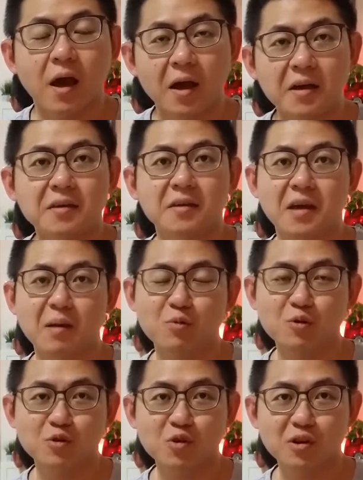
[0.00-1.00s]
Hi, I'm
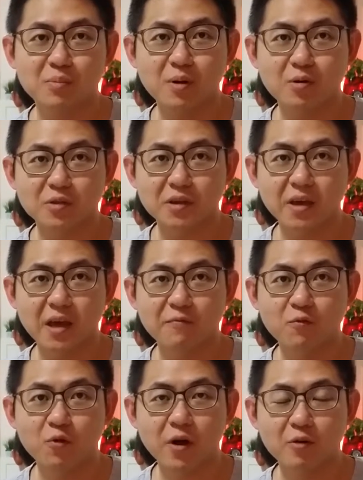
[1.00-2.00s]
going to talk about the
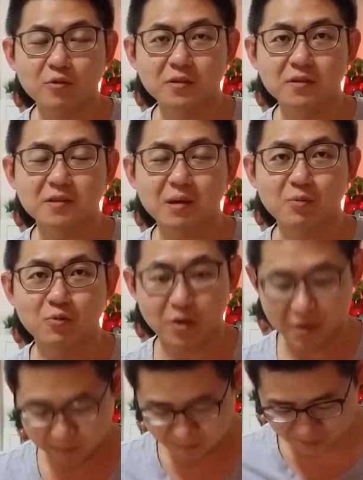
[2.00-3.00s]
FOLT summary.